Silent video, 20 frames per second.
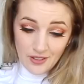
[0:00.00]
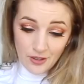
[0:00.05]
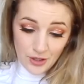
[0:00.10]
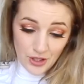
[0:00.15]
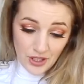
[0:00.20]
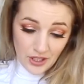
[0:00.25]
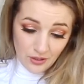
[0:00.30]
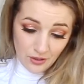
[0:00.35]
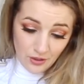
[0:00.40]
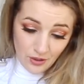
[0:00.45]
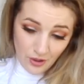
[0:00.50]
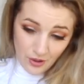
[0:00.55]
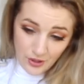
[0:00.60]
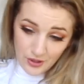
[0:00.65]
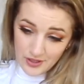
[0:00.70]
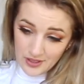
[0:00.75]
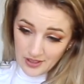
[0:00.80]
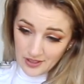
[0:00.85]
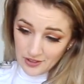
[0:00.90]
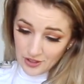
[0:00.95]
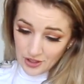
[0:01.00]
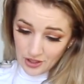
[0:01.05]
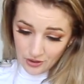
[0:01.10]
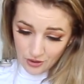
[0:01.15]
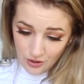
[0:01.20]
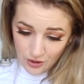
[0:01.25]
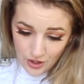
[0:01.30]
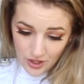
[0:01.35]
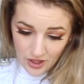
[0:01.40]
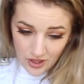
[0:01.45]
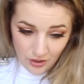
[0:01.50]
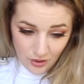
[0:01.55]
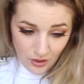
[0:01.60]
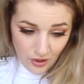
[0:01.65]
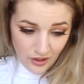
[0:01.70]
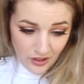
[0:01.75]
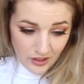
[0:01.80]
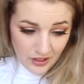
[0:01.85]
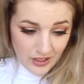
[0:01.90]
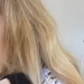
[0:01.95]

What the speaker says: Oh, j'adore ça, j'adore, j'adore.